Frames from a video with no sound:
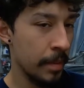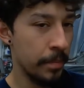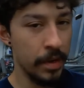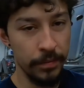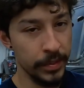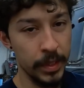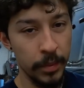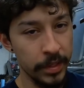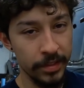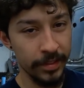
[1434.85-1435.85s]
But for some
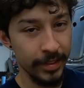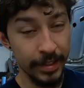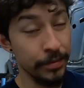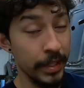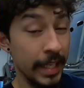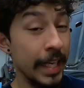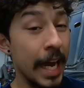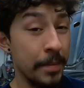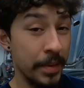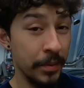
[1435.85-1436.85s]
reason, the fucking
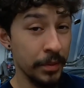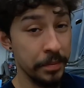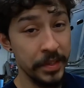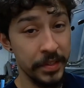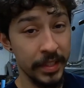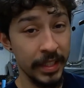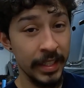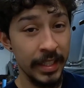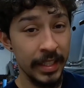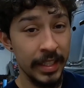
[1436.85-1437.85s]
guide pin was missing